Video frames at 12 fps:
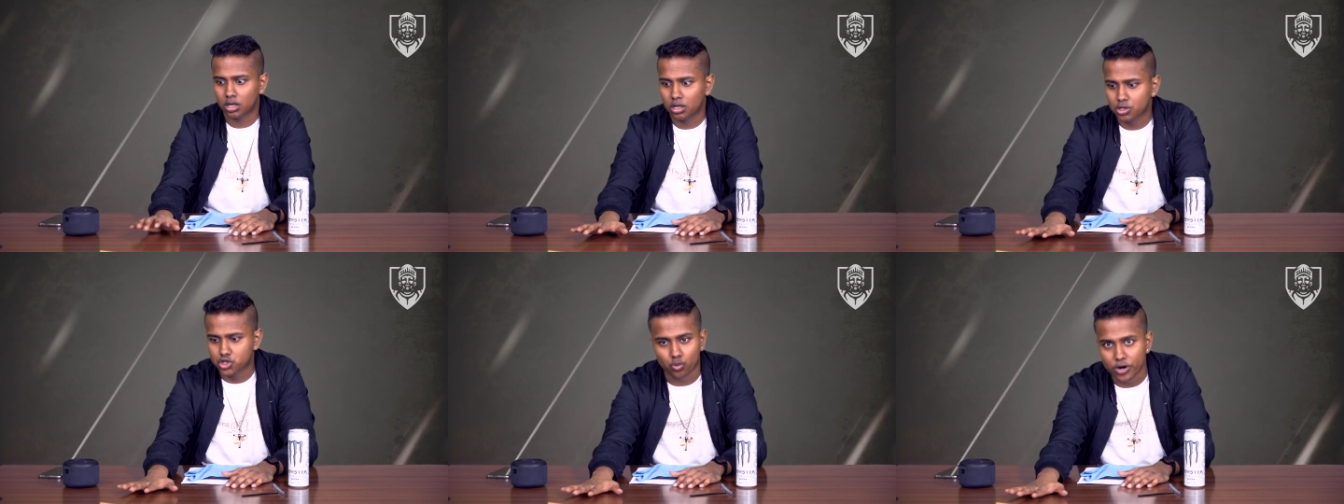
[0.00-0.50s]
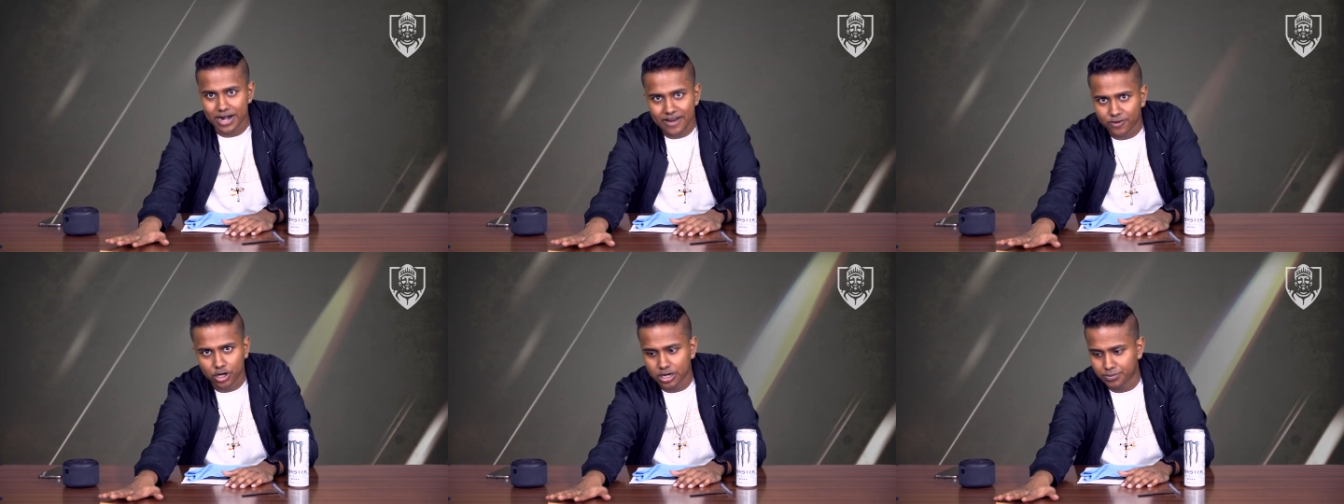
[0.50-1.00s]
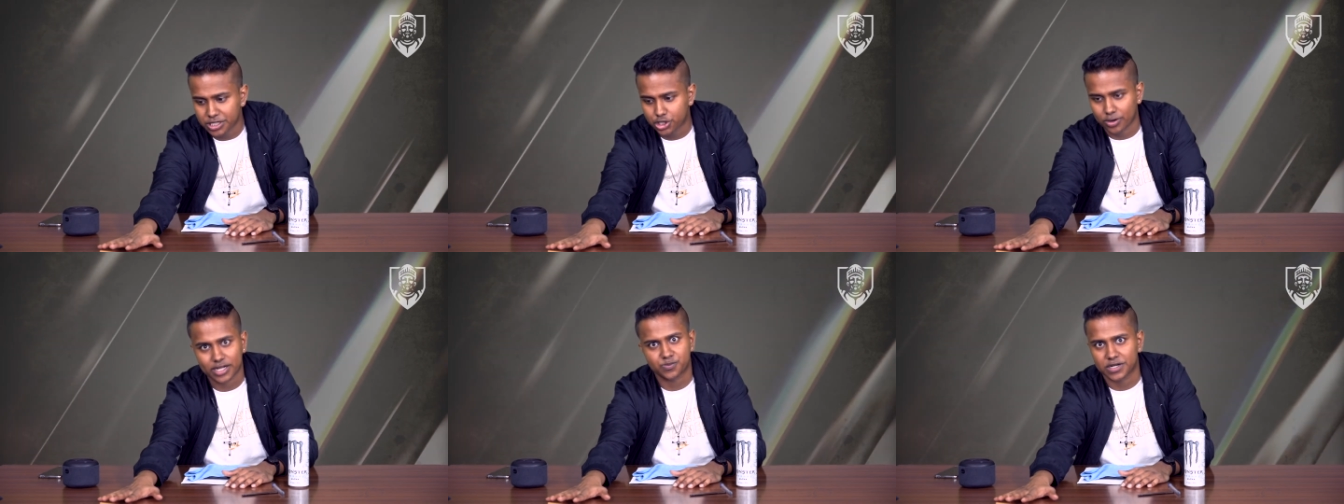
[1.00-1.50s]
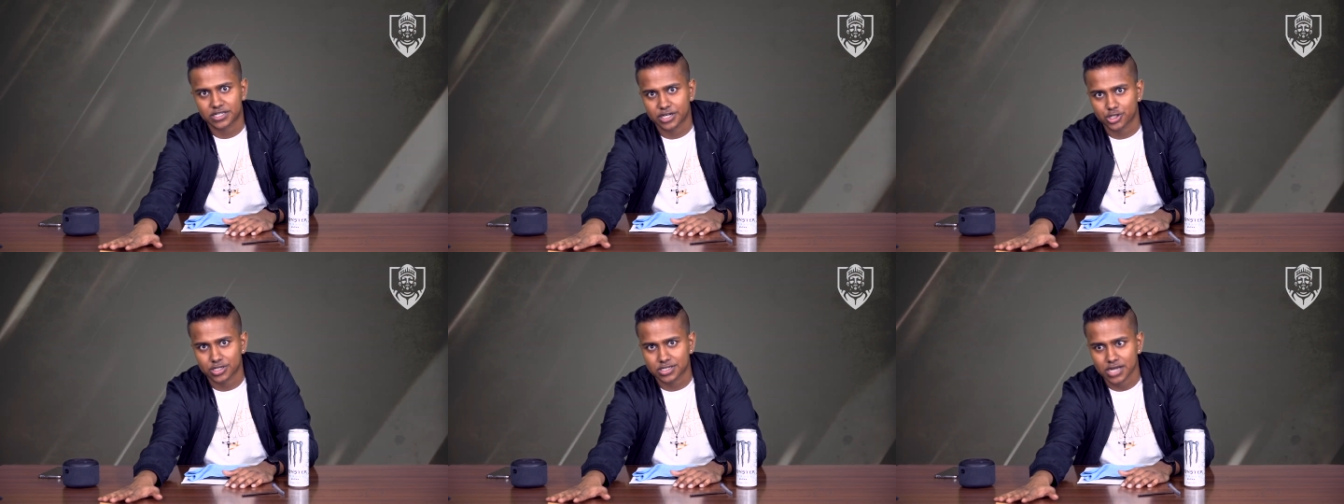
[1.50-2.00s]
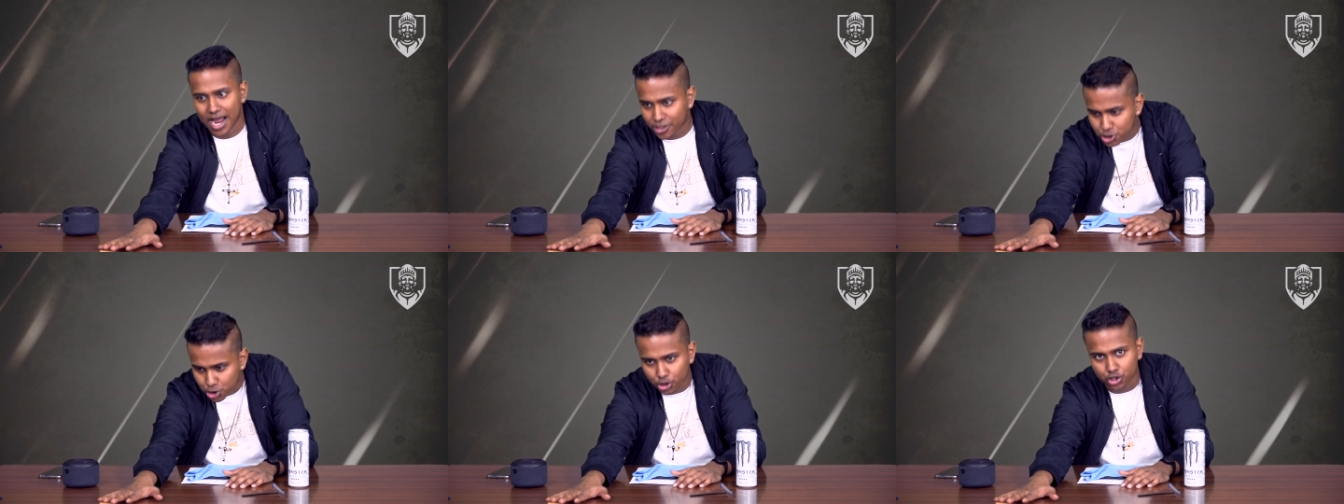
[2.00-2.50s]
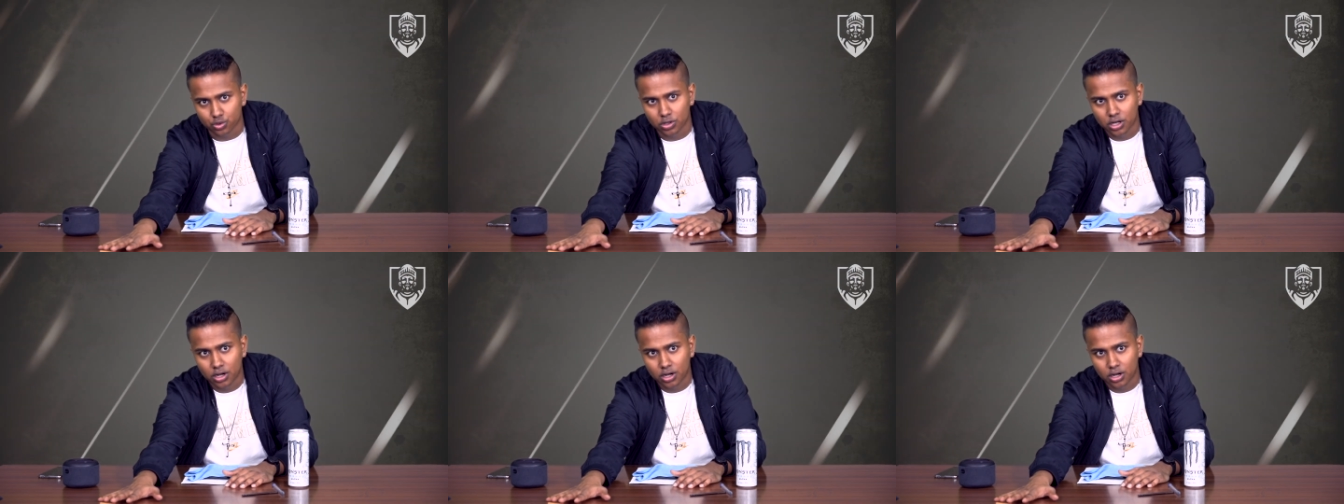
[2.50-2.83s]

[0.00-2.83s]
So we're never going to meet your expectations, I assure you.